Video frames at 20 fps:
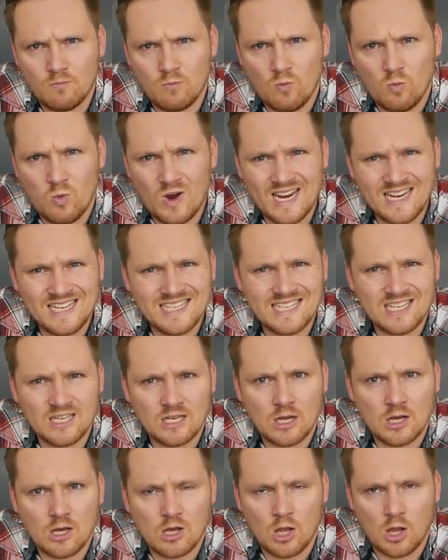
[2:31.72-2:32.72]
When is it
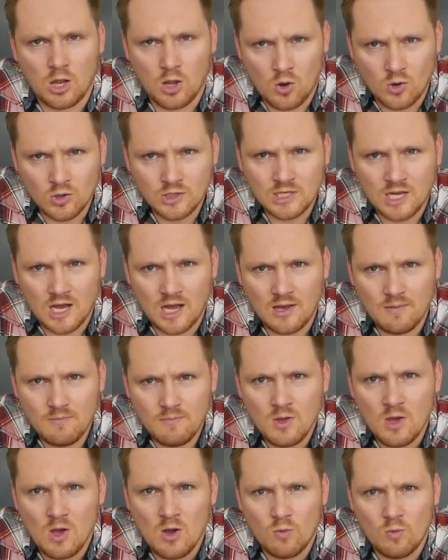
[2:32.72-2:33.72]
a long time?
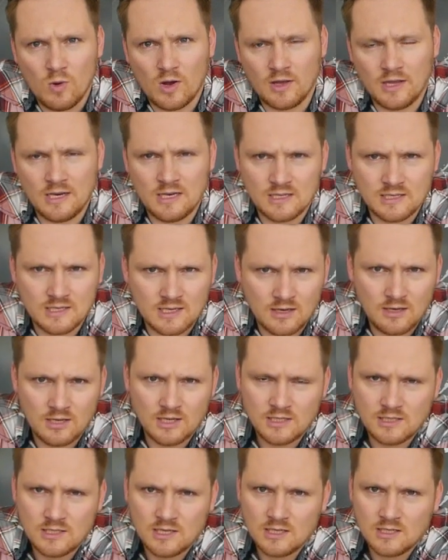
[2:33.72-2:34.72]
Well, in the
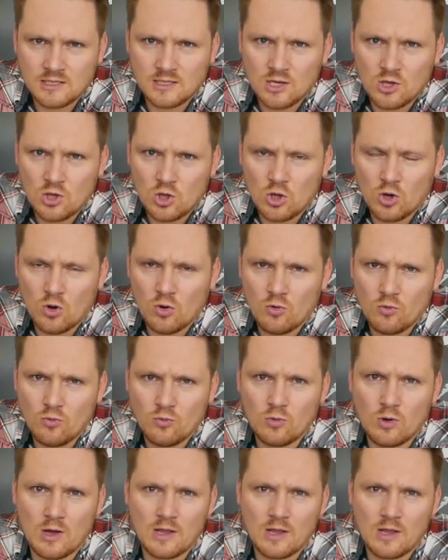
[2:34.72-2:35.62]
statistics they show